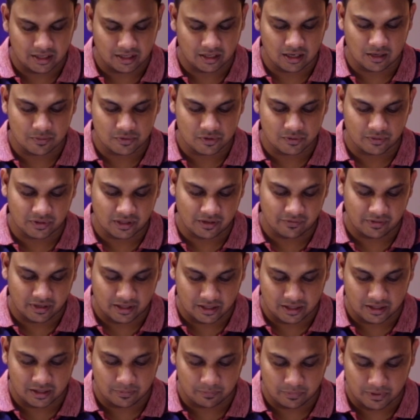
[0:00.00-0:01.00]
it comes with a
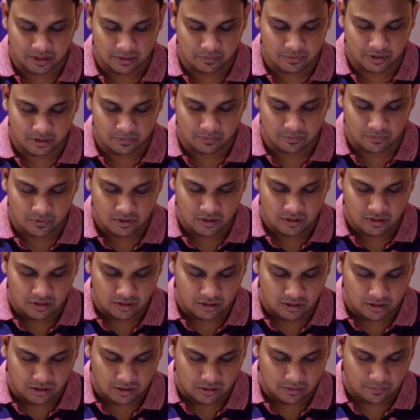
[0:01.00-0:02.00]
very premium
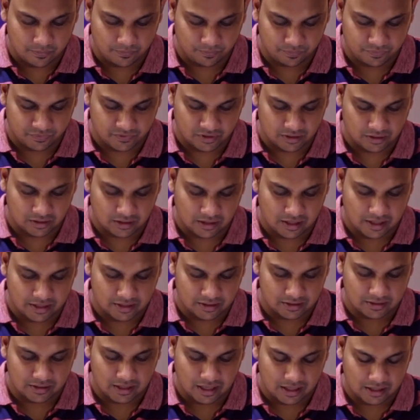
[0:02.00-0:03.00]

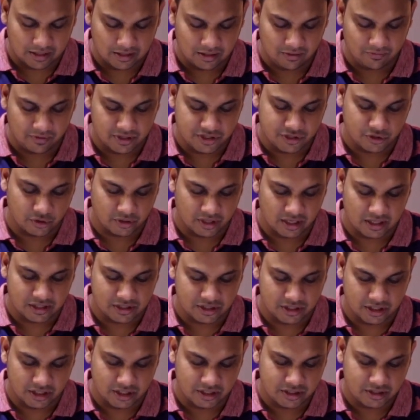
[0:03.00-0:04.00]
like dial which you can
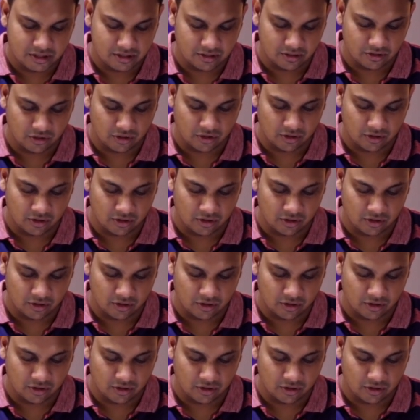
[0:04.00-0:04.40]
change